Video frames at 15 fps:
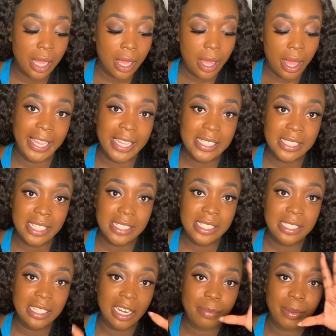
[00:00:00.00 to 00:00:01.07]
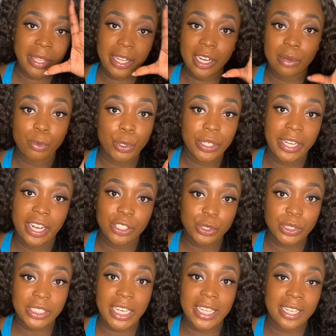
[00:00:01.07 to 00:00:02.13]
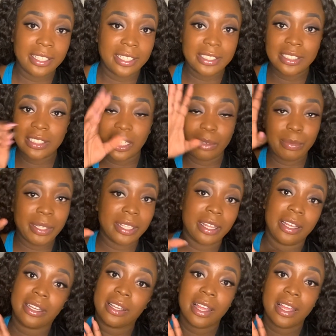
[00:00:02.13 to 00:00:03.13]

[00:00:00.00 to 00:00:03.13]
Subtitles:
I guess this is gonna be like our more natural side, and this is gonna be like,